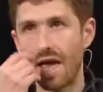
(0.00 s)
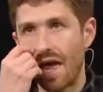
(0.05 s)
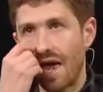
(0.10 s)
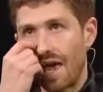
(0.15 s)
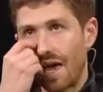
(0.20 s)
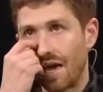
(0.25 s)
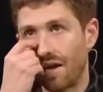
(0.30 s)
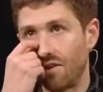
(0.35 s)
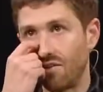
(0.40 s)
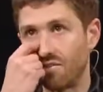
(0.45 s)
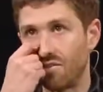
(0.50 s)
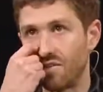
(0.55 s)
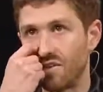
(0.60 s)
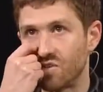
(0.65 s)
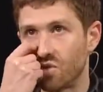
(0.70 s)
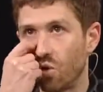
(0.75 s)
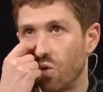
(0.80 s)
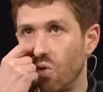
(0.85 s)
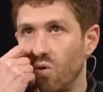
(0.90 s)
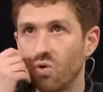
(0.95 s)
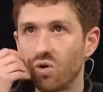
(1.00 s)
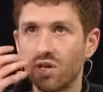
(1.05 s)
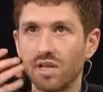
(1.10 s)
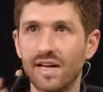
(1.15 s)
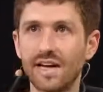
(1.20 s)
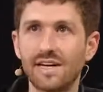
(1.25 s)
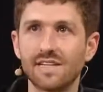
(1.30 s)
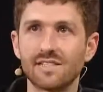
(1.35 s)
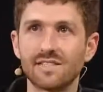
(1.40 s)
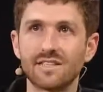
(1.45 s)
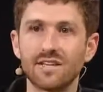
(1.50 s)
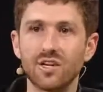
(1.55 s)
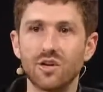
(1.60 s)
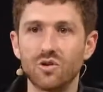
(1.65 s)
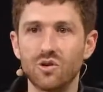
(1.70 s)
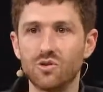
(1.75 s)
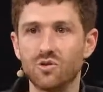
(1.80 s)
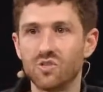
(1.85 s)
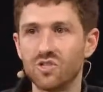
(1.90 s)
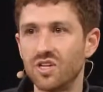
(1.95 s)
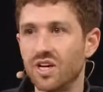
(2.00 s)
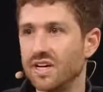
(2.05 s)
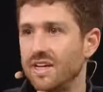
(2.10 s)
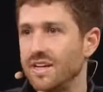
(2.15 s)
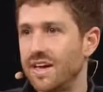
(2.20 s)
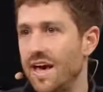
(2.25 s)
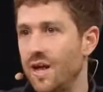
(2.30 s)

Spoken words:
And this whole class, you studied